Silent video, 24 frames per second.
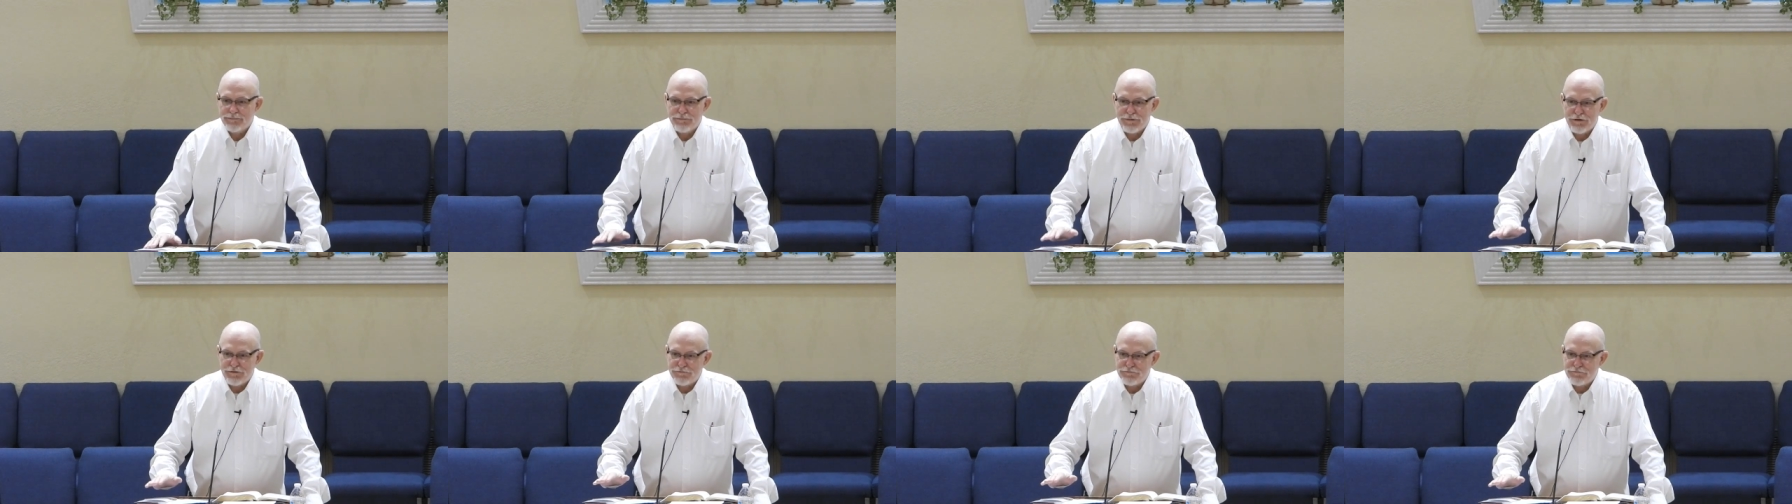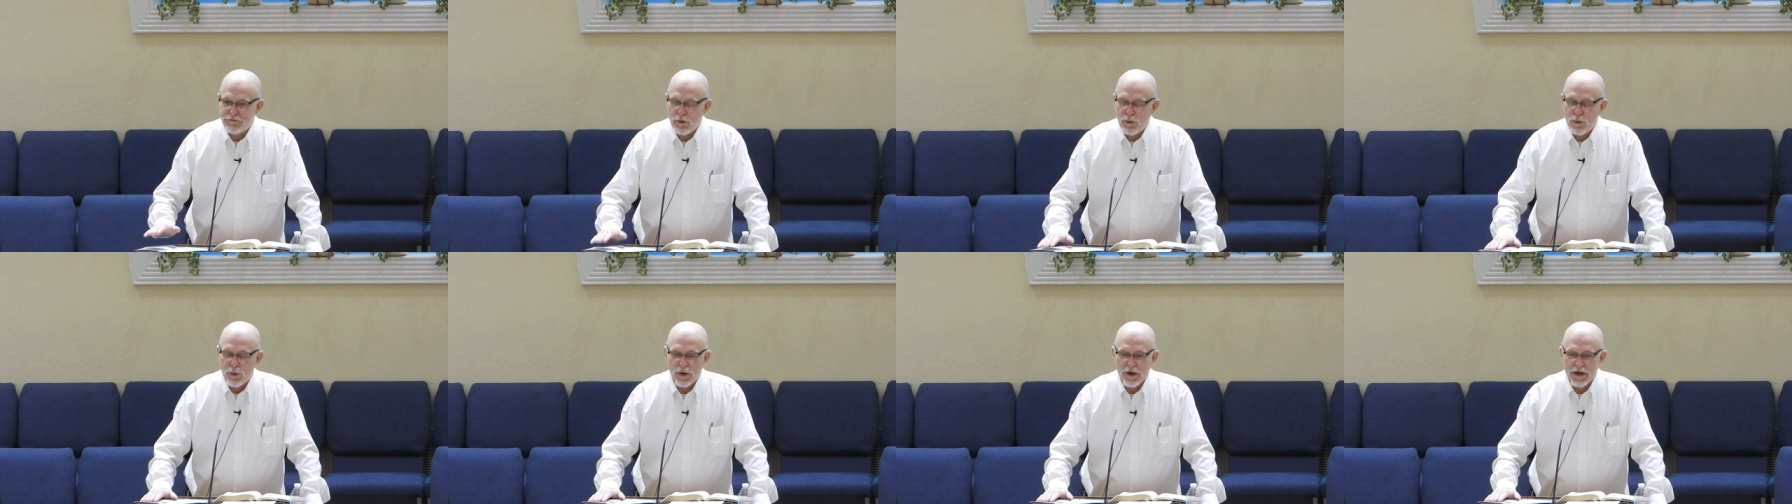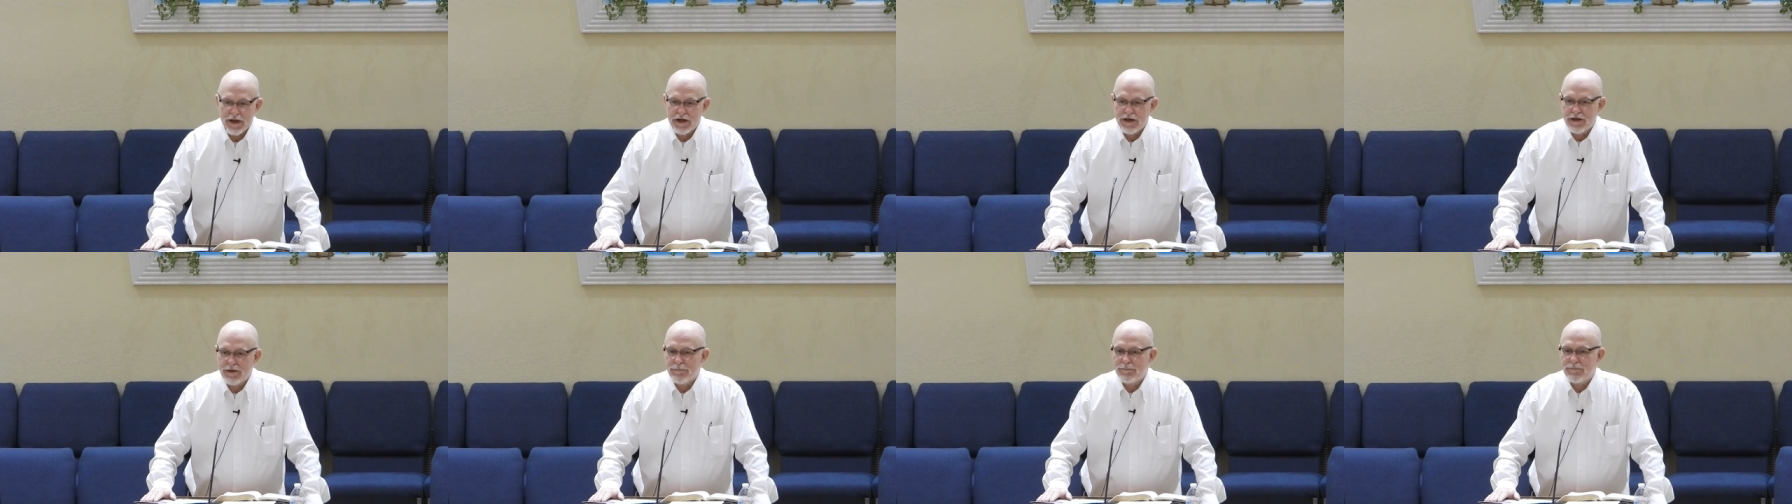before
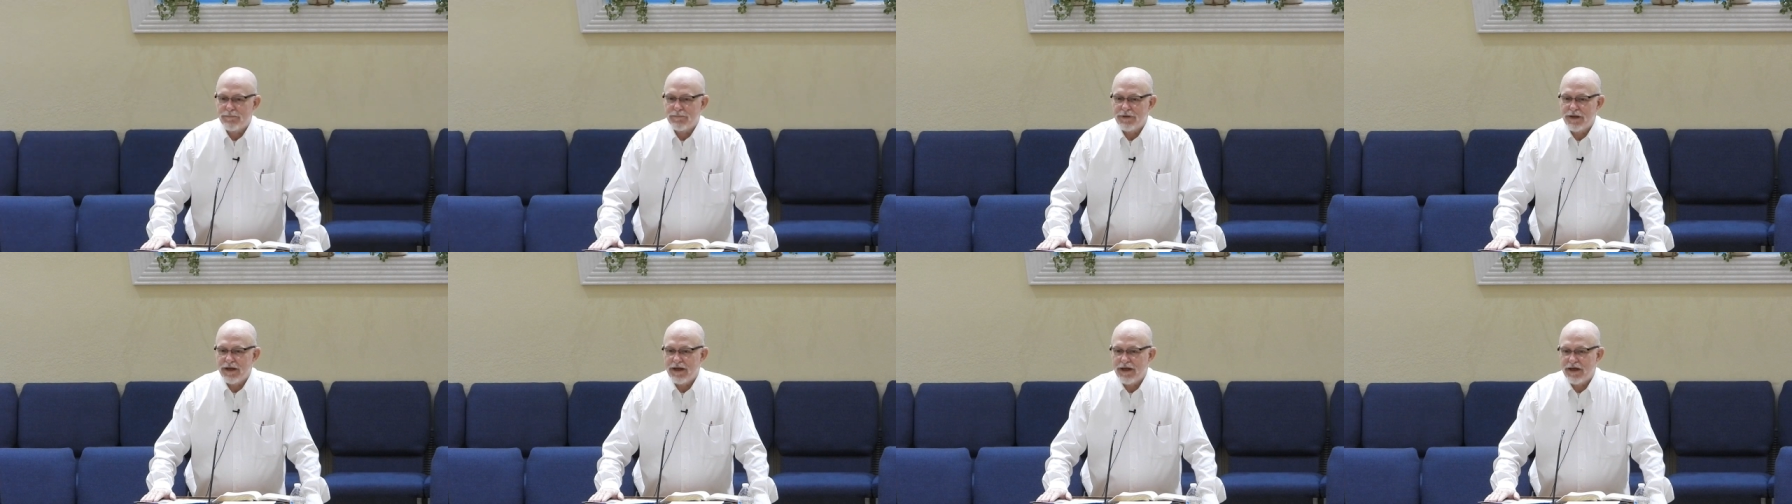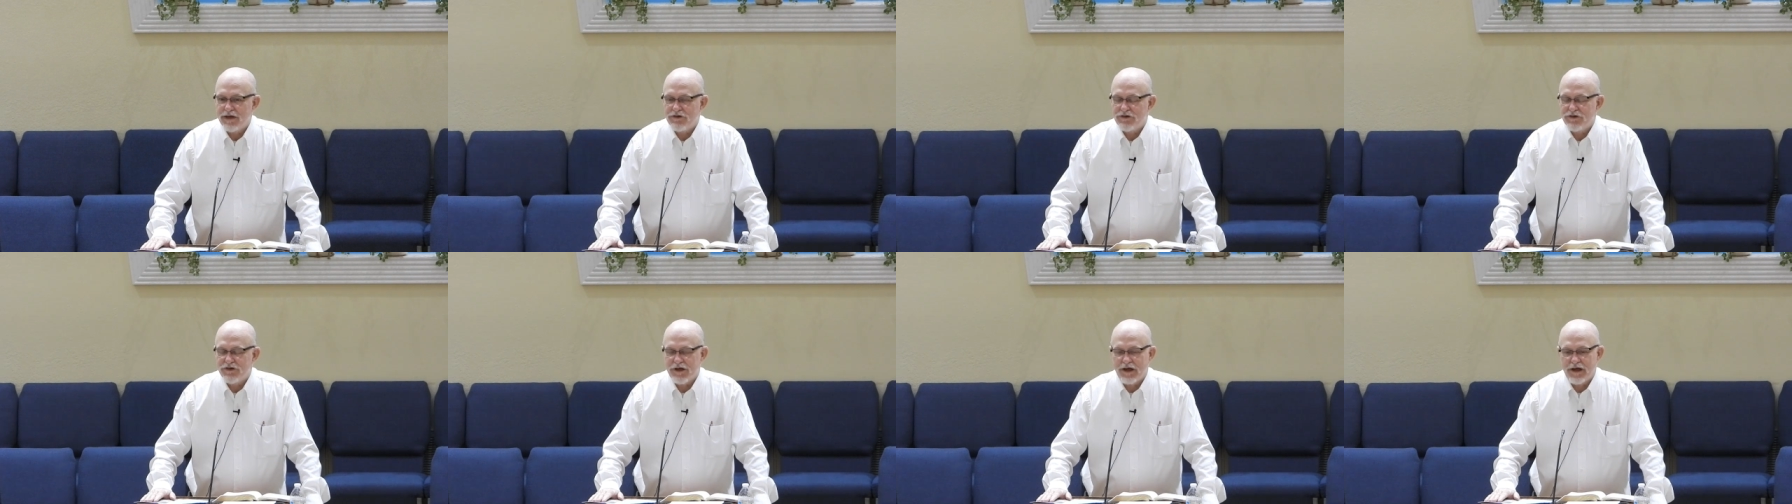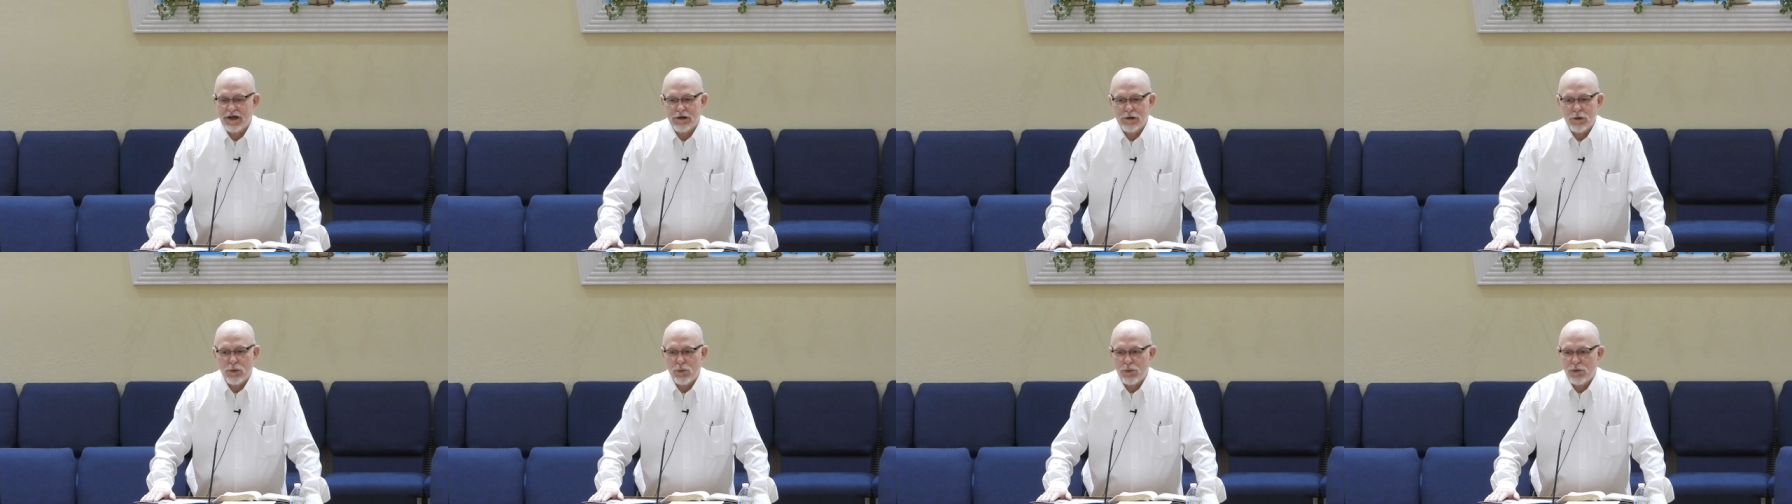Him and
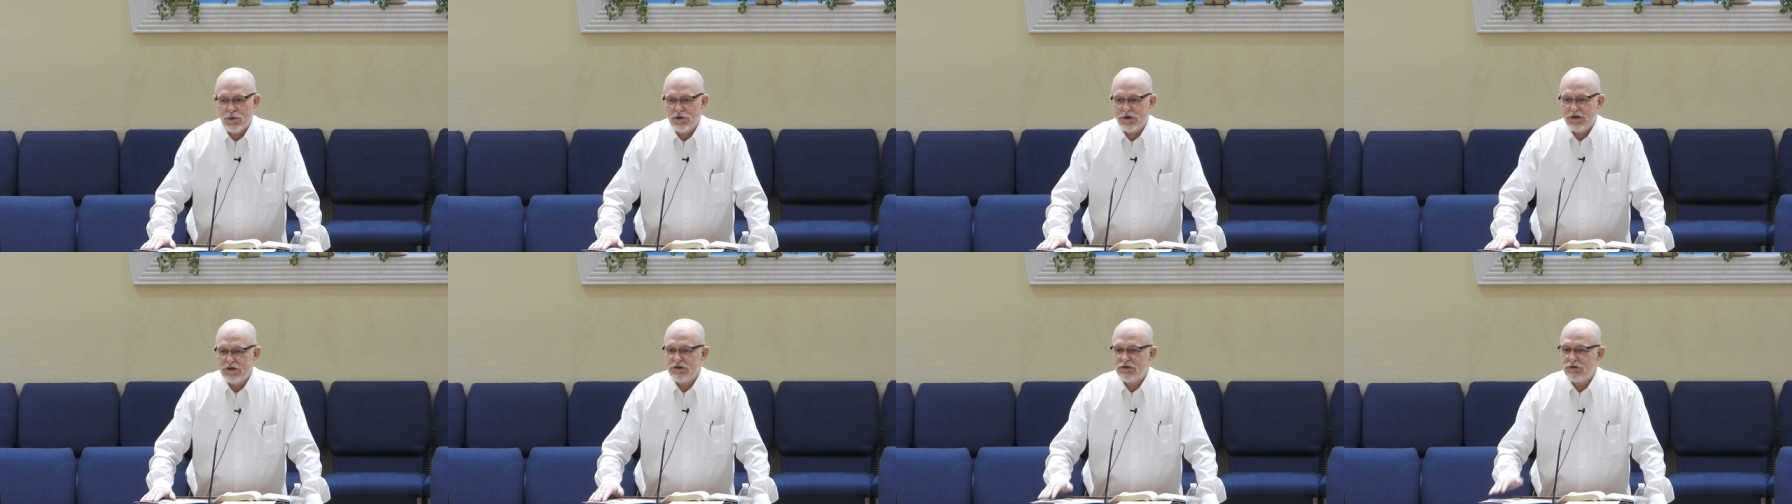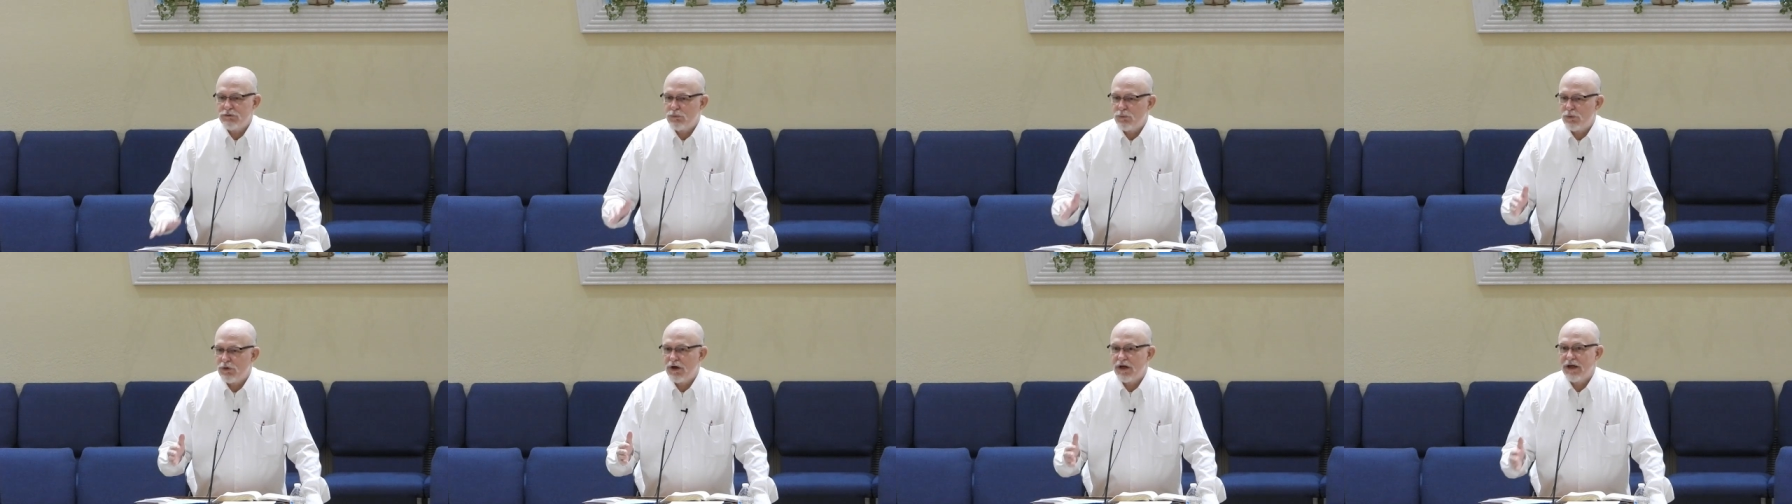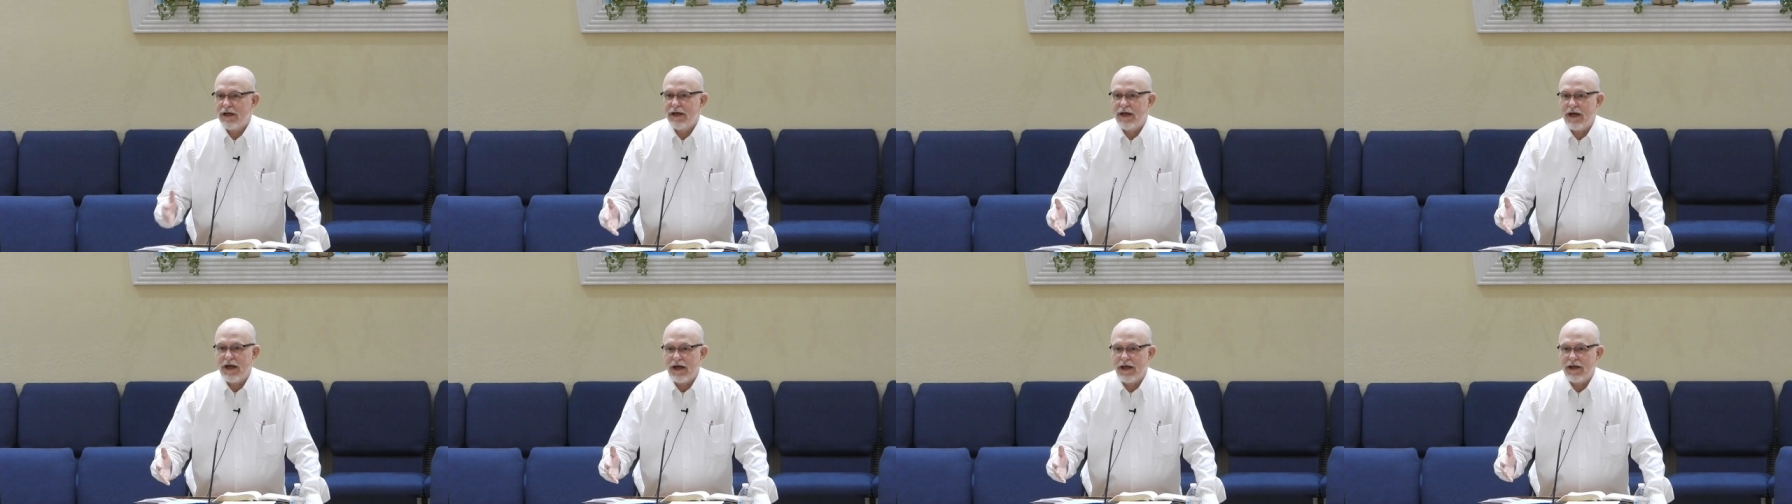saying, Lord, this is what
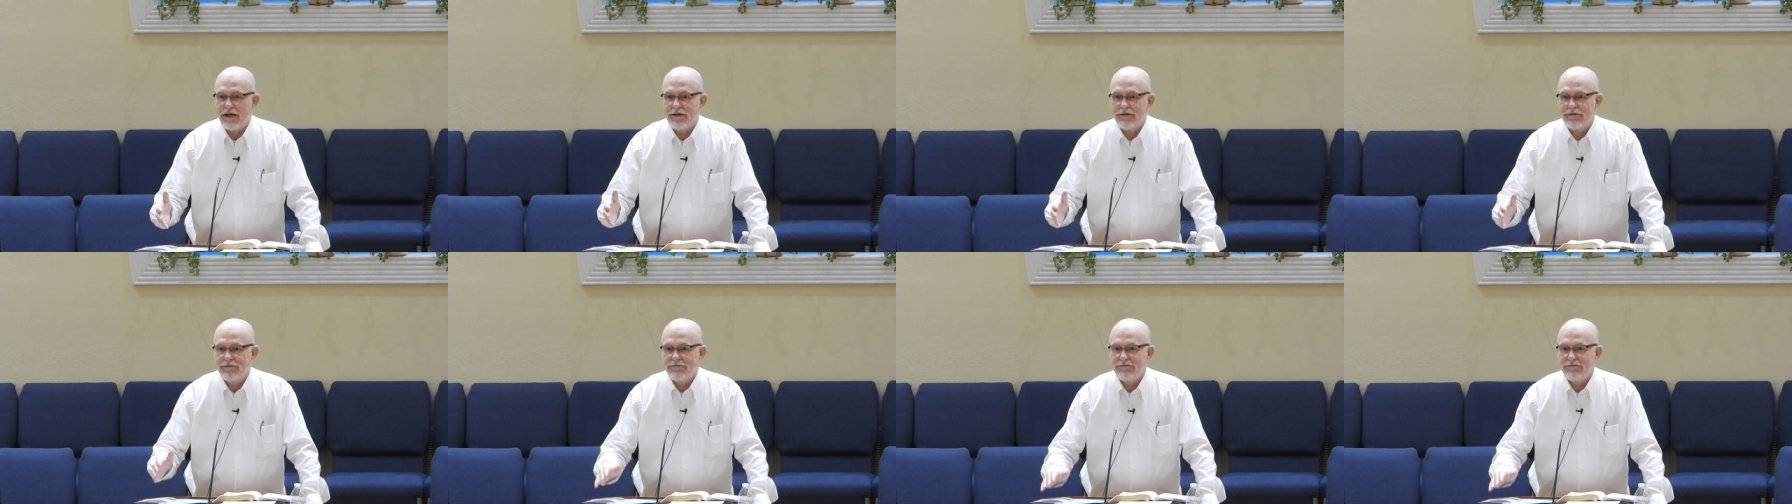I got